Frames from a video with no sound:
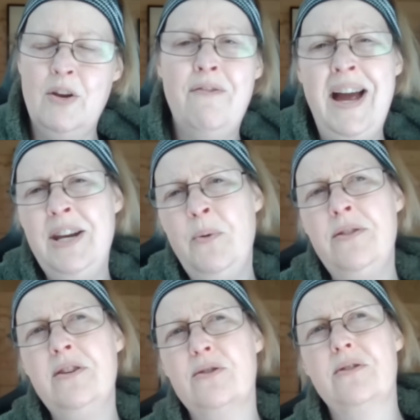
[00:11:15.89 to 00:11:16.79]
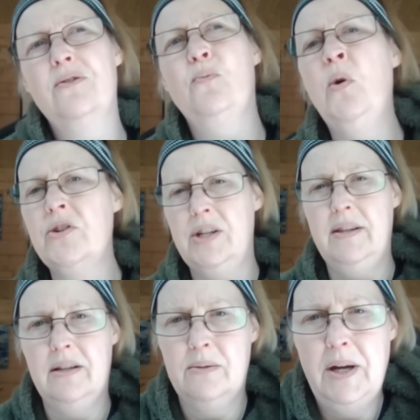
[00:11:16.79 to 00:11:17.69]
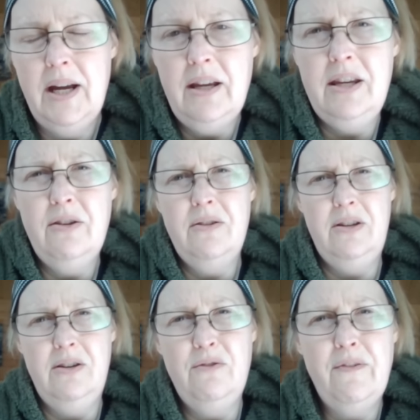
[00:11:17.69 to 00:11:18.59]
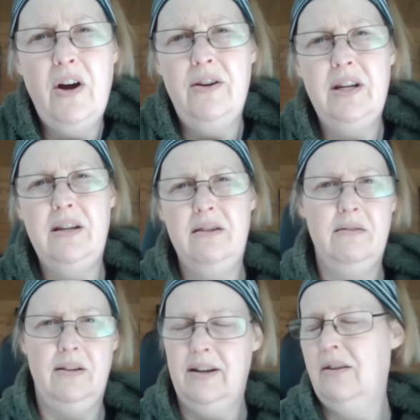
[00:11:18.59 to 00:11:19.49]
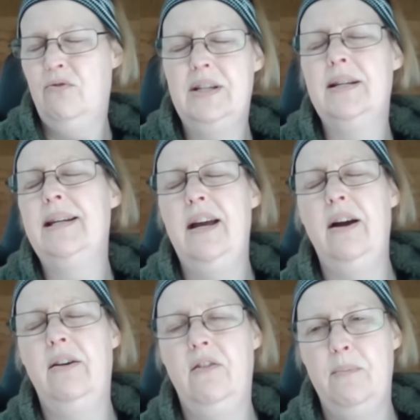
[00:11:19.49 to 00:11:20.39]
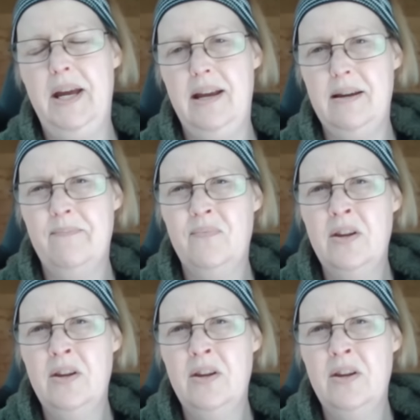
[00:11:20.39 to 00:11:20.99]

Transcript: for anyone that's watching this where you've only like recently heard of me